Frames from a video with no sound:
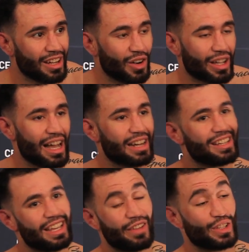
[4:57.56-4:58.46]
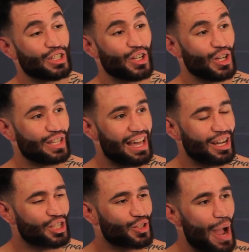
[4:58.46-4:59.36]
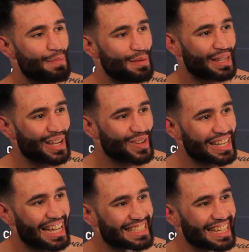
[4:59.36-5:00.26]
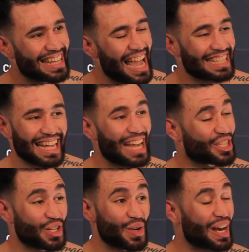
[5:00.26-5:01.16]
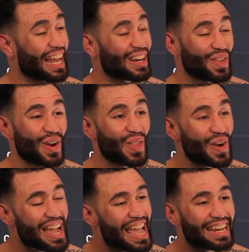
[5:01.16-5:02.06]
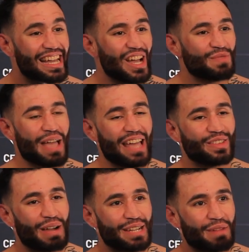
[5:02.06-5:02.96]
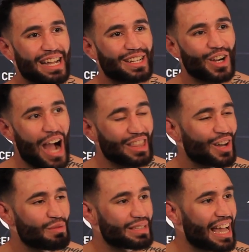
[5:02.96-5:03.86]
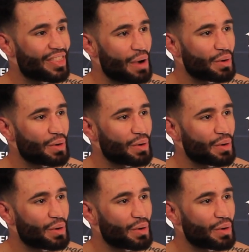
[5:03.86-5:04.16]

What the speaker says: Oh, God. If it's a girl, Dad, I'll strap up and get ready. I'd say that because I got two and I got another one on the way. And, man, my girl, I love them to death. I